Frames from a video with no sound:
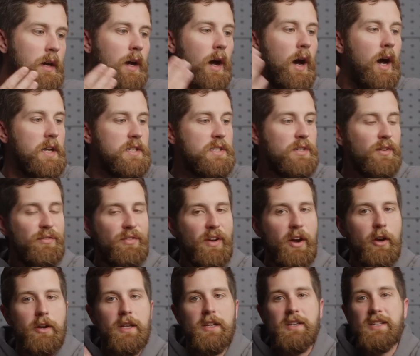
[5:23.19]
Uh,
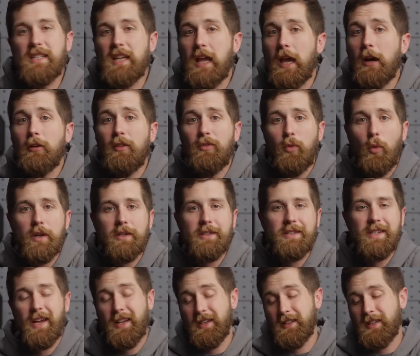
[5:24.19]
severity, scale of one to
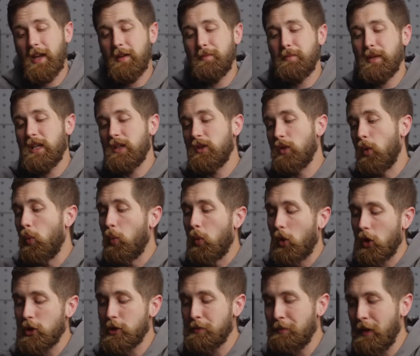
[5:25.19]
ten, ten being the
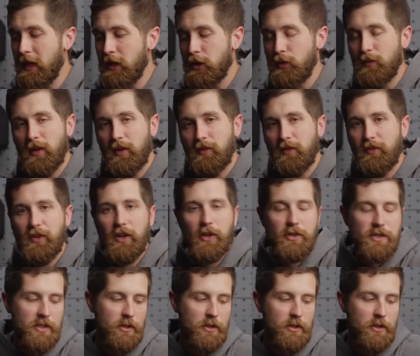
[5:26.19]
worst pain you've ever felt,